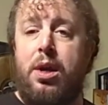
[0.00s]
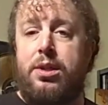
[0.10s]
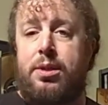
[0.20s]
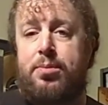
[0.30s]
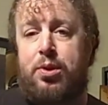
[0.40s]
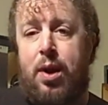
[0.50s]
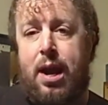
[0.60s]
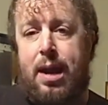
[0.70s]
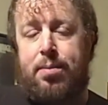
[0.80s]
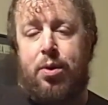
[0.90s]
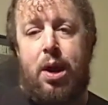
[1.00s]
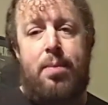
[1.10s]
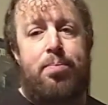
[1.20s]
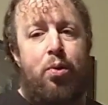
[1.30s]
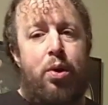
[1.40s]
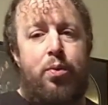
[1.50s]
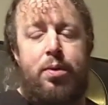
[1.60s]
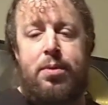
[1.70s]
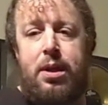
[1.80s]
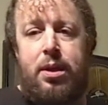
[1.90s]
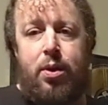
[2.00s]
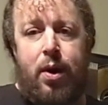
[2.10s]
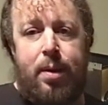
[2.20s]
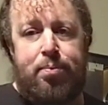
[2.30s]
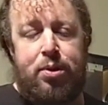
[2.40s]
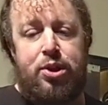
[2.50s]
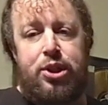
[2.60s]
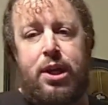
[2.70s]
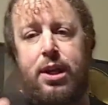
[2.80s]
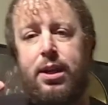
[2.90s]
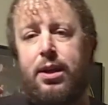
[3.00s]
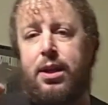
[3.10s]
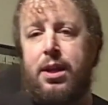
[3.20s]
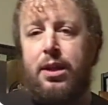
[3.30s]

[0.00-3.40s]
subscribe and are on board with me. You know I appreciate it.